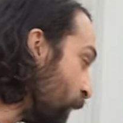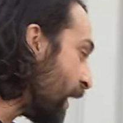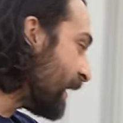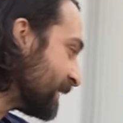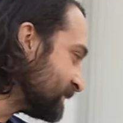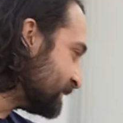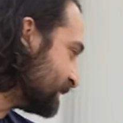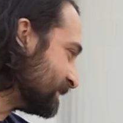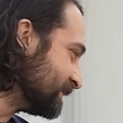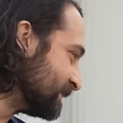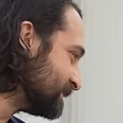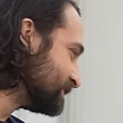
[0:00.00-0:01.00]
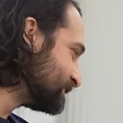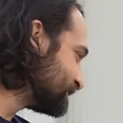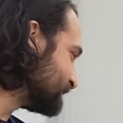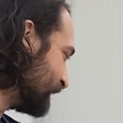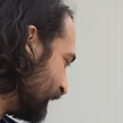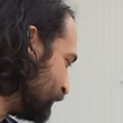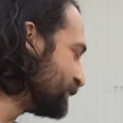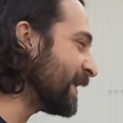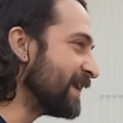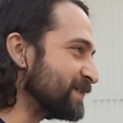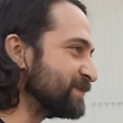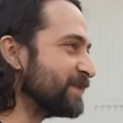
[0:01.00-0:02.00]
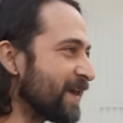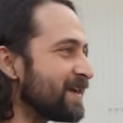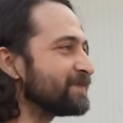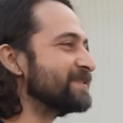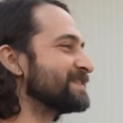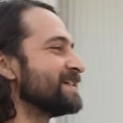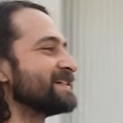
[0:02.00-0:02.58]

of why I had the the under panels put on, was